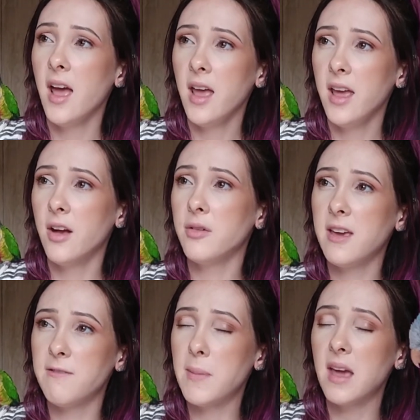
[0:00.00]
He'll
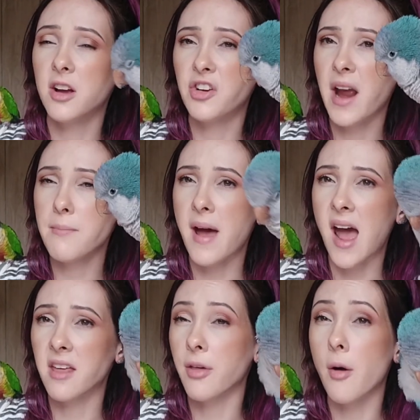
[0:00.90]
give me a great
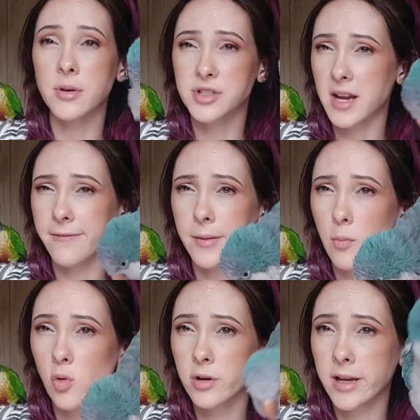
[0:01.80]
bath almost every
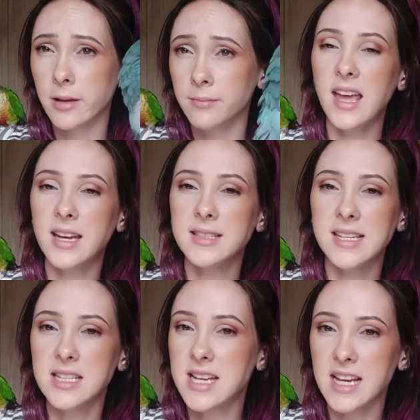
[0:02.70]
morning. And
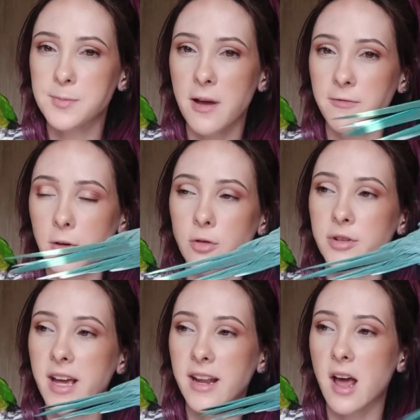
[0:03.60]
he takes my food.
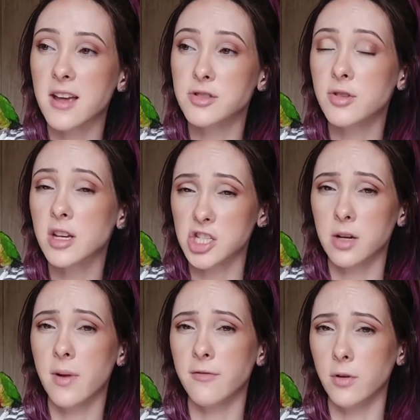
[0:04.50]
And I do not
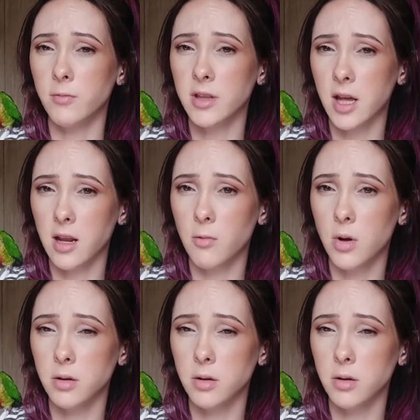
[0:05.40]
share my food with anyone.